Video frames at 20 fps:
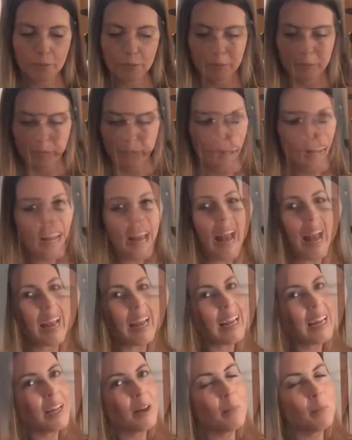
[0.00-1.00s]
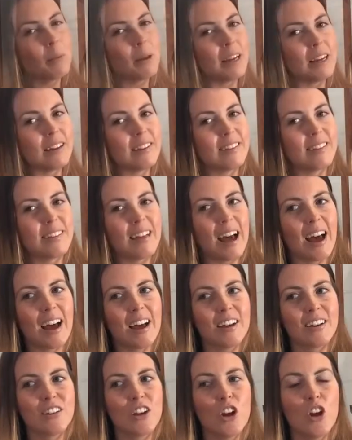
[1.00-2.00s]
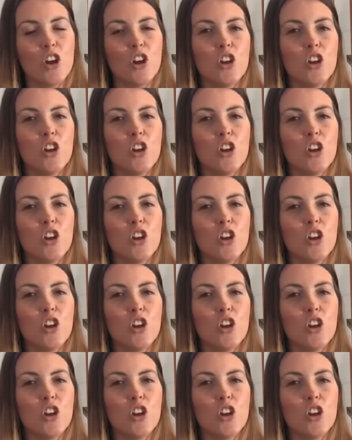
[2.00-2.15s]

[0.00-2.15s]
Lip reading: My aim is that